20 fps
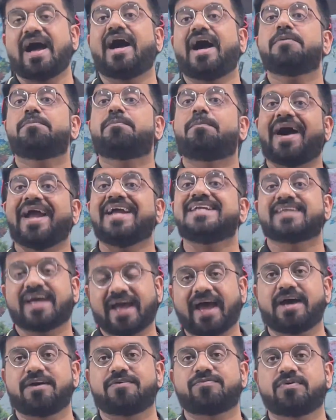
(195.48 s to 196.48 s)
I might
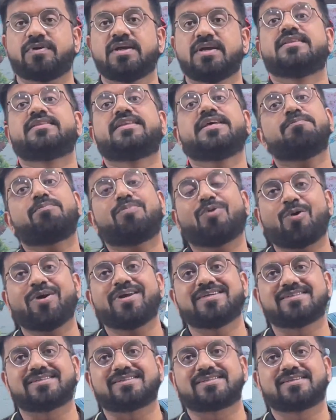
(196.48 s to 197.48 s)
have the
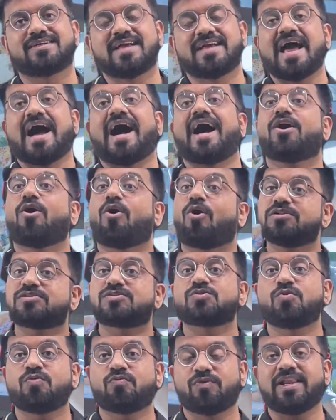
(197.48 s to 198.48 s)
employees. I
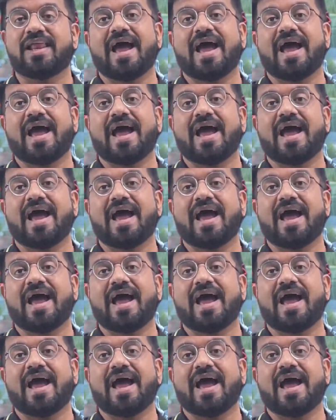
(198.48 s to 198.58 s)
also will